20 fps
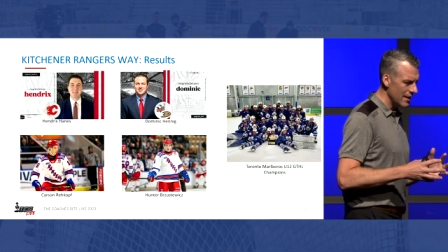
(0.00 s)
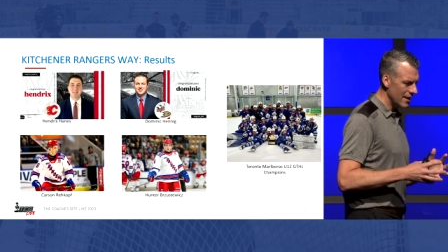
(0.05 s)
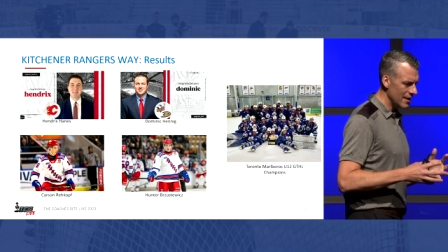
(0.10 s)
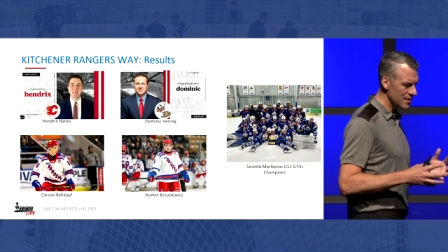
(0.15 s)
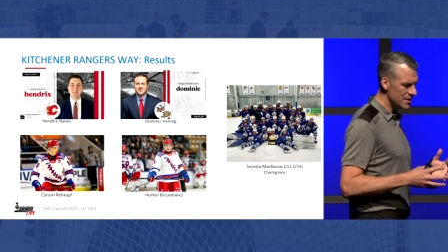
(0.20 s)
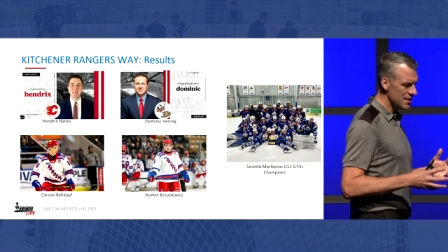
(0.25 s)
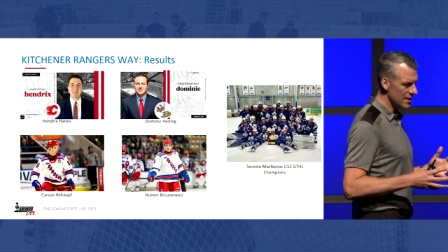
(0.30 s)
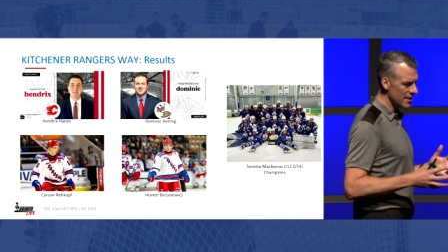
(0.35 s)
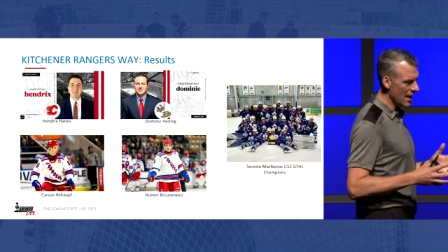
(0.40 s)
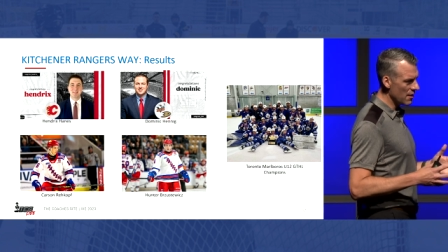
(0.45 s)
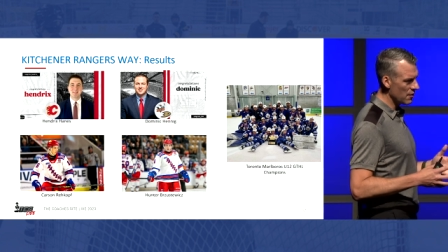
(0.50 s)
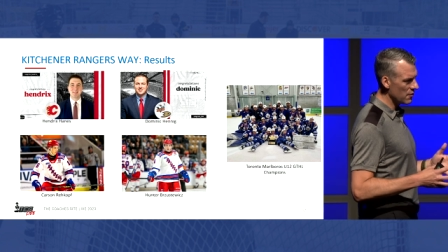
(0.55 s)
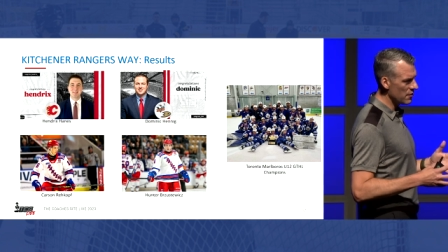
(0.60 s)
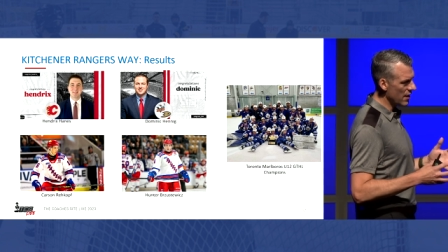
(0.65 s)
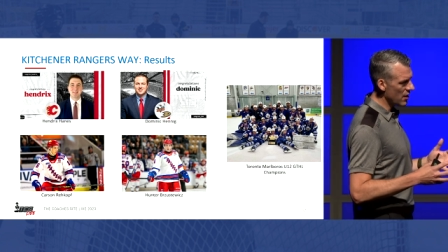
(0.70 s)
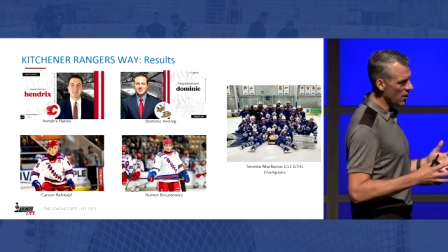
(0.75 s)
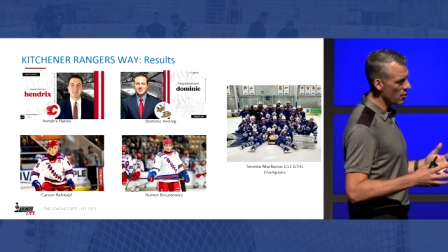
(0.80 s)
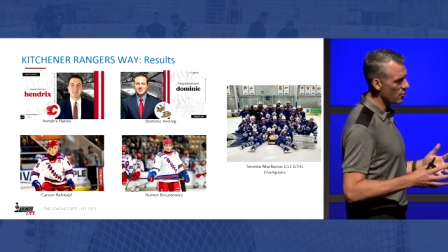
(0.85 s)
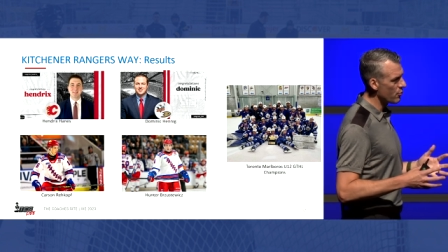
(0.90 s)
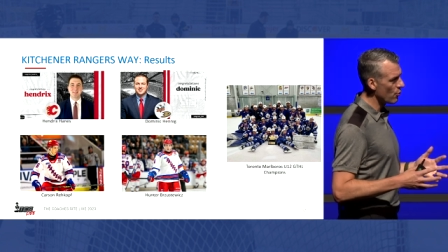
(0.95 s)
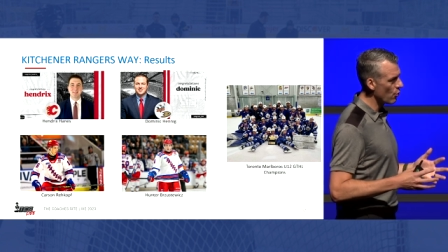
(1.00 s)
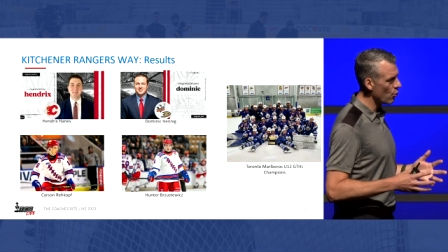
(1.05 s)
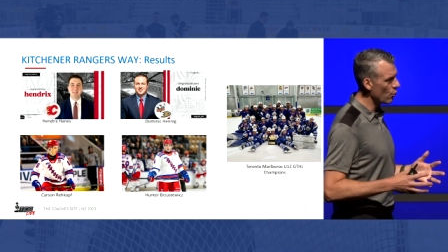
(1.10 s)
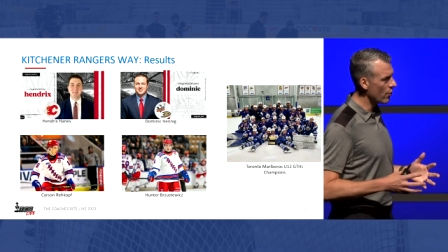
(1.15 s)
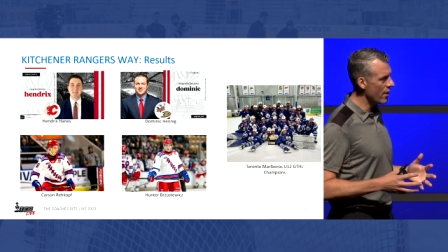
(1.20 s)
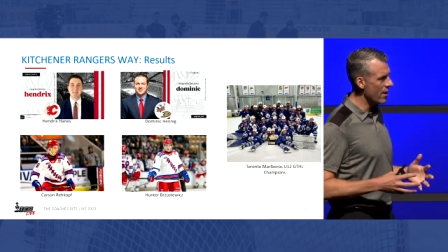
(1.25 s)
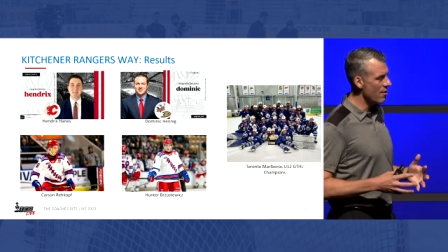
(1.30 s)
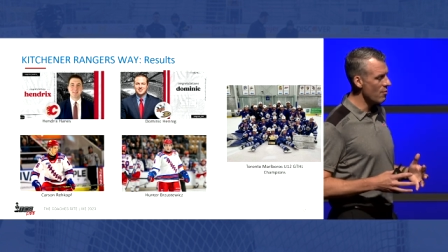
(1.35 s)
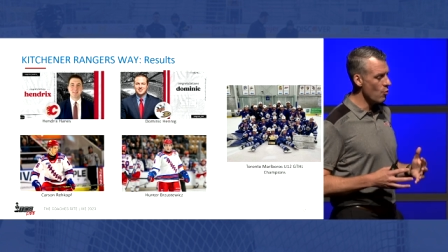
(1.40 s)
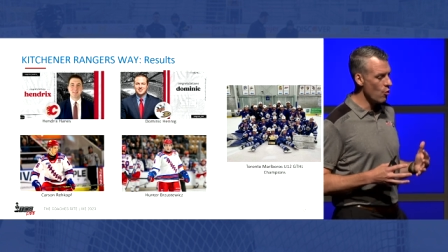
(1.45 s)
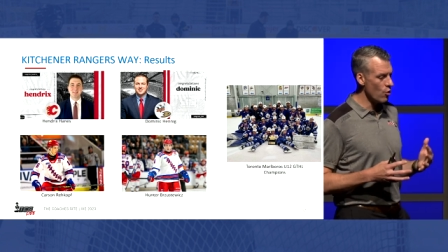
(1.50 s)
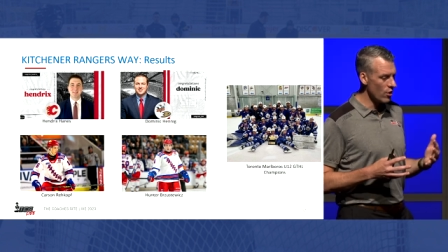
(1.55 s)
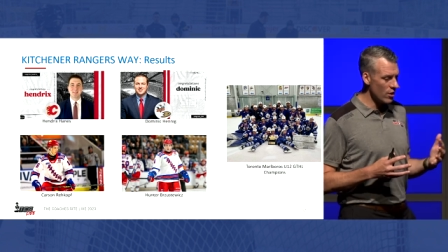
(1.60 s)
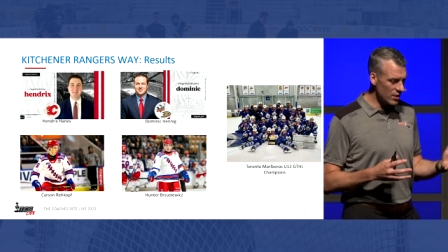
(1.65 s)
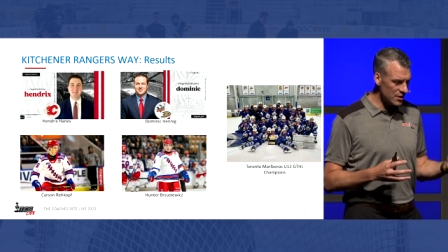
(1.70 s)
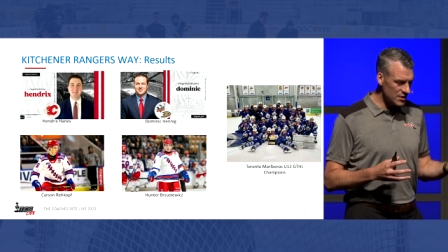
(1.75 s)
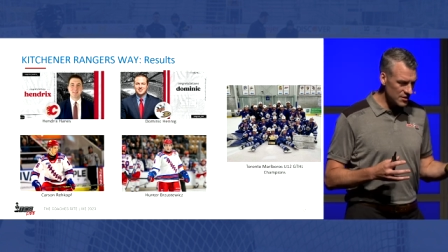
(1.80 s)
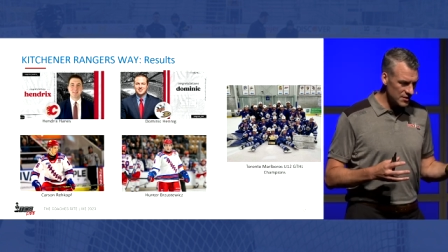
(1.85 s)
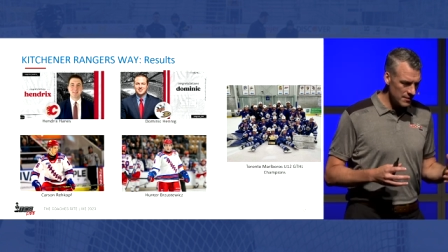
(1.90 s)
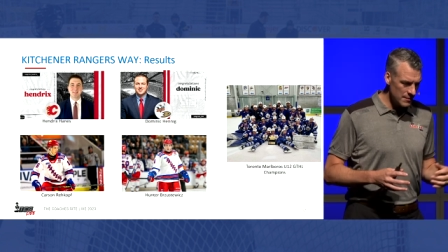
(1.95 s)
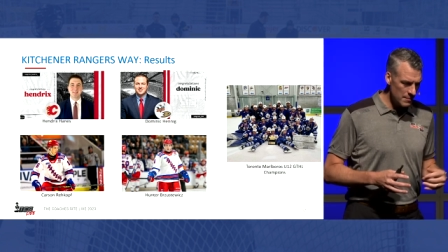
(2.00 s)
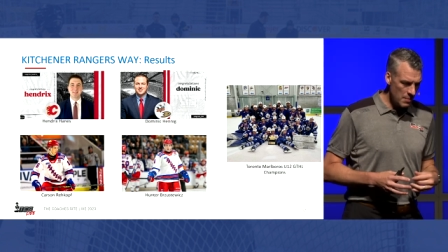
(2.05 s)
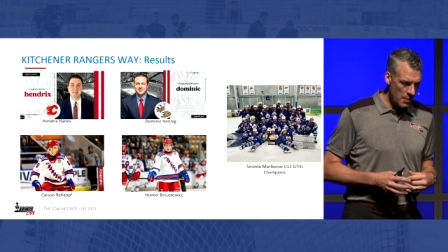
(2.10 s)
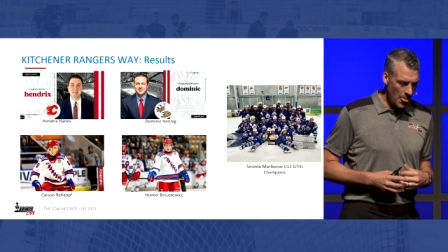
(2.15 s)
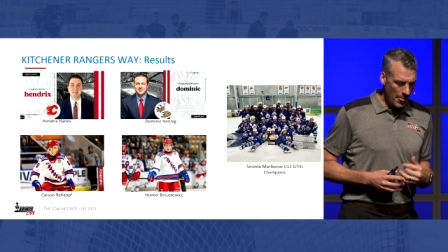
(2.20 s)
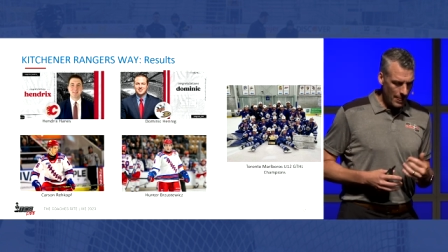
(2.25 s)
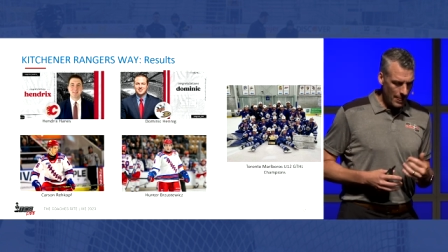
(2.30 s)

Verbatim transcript: in together that our program works.